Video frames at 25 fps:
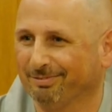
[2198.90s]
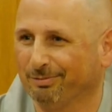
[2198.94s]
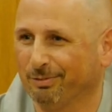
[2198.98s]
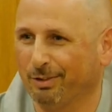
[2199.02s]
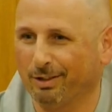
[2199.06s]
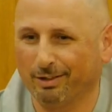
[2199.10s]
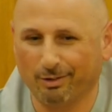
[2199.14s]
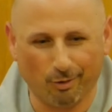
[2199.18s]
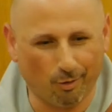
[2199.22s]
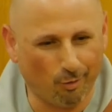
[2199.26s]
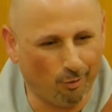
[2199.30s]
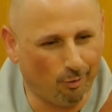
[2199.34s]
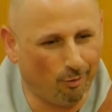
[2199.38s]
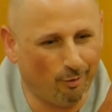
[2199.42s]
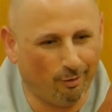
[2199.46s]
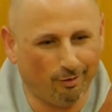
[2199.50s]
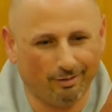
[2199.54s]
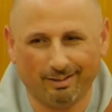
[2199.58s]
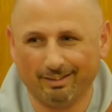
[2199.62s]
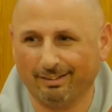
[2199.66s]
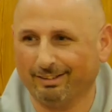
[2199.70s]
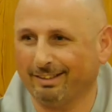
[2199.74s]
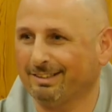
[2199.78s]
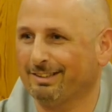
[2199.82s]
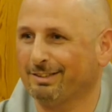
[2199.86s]
when all
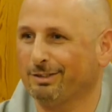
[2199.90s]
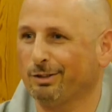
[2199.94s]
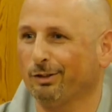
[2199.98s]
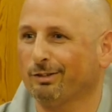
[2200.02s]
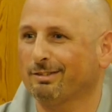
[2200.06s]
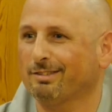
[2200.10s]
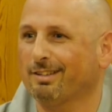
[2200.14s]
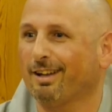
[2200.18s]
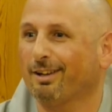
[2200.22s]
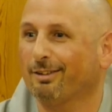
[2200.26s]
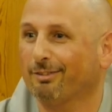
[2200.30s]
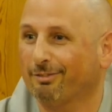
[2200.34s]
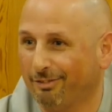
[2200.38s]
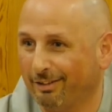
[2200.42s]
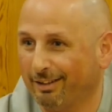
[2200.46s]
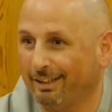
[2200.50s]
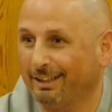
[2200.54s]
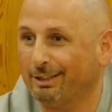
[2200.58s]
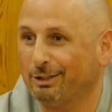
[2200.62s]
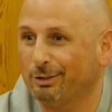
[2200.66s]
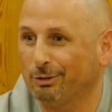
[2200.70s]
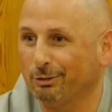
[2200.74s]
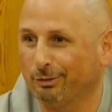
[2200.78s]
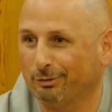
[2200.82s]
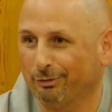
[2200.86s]
the results are
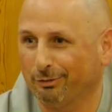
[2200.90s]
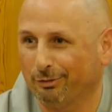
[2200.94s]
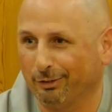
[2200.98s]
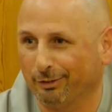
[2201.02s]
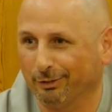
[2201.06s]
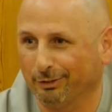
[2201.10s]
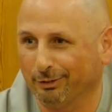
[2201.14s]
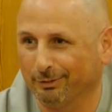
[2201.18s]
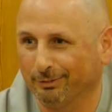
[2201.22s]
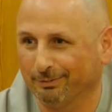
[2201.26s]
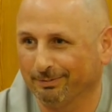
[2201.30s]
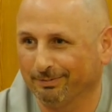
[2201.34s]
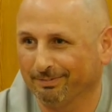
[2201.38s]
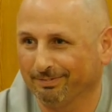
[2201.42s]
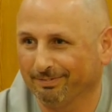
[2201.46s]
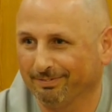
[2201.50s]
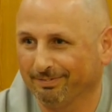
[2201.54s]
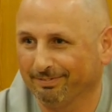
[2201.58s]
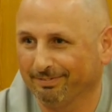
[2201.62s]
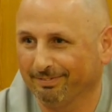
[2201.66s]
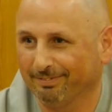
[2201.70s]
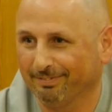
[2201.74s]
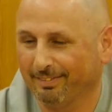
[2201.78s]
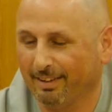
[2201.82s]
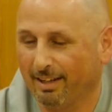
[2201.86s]
very good for you.
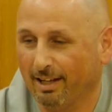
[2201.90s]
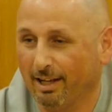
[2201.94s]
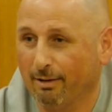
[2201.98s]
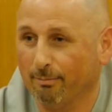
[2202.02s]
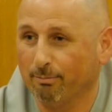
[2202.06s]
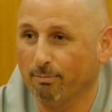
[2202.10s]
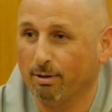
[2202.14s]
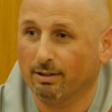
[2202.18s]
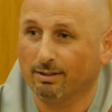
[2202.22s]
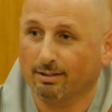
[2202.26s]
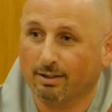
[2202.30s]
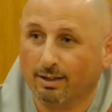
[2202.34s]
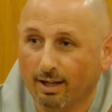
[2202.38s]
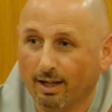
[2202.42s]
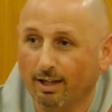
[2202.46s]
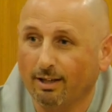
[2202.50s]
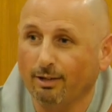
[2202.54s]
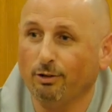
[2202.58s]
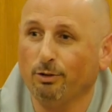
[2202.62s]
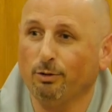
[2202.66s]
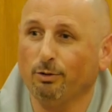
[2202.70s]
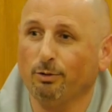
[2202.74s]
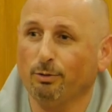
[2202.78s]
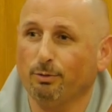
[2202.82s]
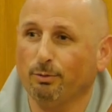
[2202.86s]
But
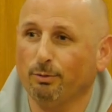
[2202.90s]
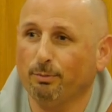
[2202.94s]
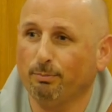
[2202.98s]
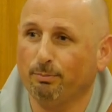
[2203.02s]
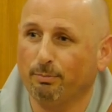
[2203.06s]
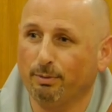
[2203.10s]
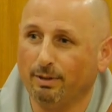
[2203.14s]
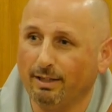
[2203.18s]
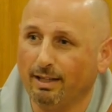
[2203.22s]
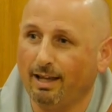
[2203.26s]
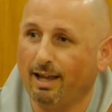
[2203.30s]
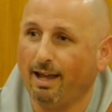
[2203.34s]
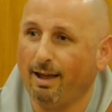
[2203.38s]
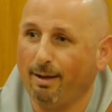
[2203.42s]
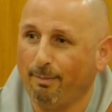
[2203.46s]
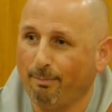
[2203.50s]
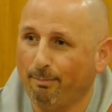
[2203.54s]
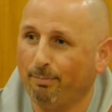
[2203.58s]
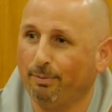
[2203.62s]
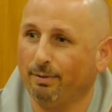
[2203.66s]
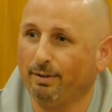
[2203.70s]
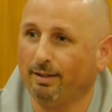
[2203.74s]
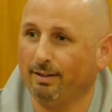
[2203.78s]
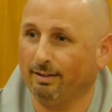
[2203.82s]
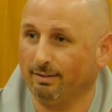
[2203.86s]
can you be
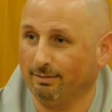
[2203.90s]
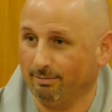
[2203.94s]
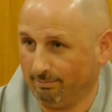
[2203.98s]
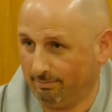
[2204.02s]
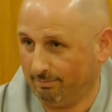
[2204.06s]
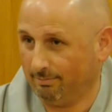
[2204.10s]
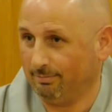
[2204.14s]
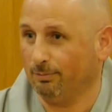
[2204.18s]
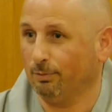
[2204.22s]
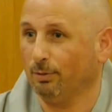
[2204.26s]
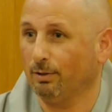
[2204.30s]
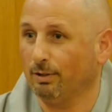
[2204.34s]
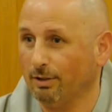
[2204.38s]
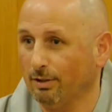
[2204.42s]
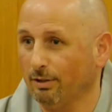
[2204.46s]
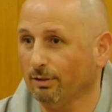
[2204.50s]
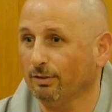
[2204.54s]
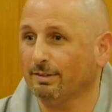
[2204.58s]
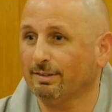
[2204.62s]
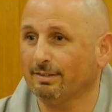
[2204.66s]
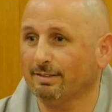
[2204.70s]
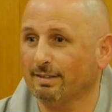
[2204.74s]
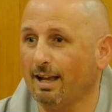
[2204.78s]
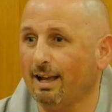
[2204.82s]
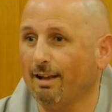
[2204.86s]
happy with
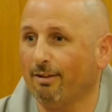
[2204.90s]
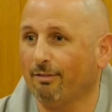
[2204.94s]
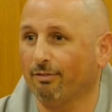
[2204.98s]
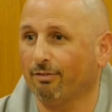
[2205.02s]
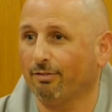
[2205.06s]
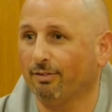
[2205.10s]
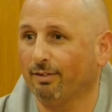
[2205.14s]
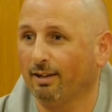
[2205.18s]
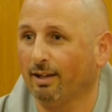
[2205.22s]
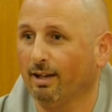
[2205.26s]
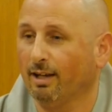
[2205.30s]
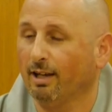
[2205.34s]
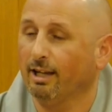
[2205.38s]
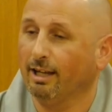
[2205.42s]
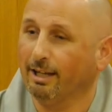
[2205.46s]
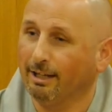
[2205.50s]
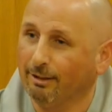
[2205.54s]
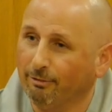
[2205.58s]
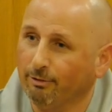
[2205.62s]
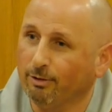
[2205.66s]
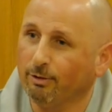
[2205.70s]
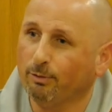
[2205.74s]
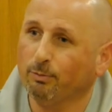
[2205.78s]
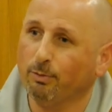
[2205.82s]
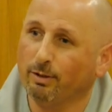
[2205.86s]
yourself
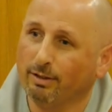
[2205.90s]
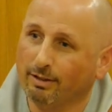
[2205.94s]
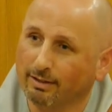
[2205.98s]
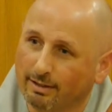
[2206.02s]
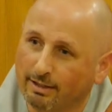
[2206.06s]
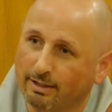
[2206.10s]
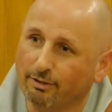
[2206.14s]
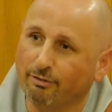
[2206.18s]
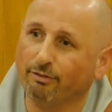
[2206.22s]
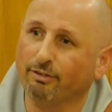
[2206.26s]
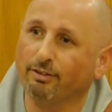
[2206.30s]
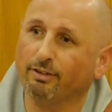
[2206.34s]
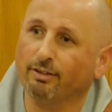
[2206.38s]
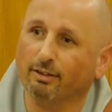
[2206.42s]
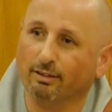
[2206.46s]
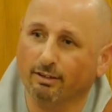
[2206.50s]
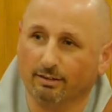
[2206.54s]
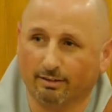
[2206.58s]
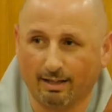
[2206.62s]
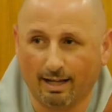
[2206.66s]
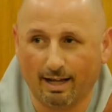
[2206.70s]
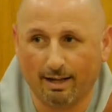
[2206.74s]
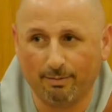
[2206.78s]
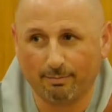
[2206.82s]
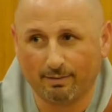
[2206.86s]
even when
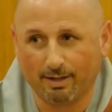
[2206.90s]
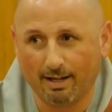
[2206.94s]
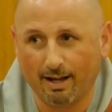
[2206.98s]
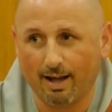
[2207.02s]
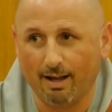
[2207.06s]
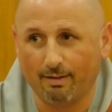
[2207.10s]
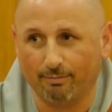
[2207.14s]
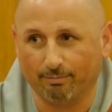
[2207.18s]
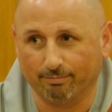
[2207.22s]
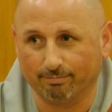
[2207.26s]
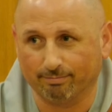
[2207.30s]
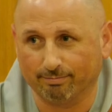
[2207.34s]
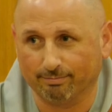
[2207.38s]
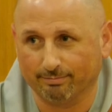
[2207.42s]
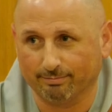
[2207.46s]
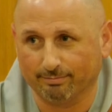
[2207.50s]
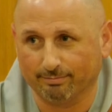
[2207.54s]
difficult time come?